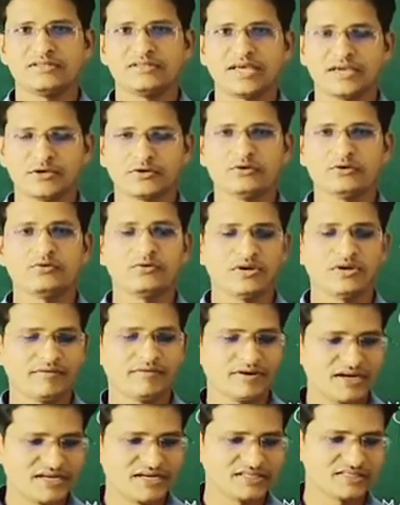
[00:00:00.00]
Thank you,
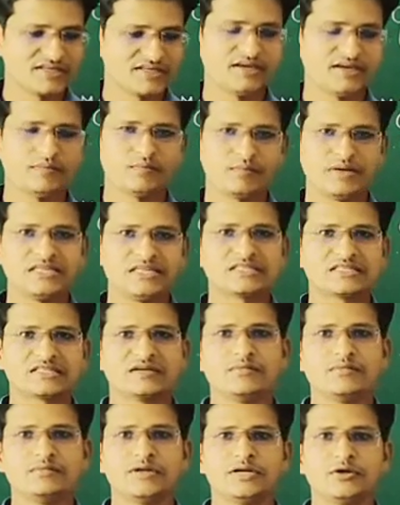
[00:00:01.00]
have a nice day. Please
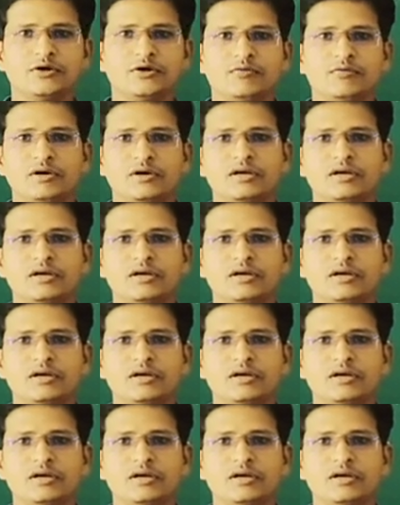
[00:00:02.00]
complete your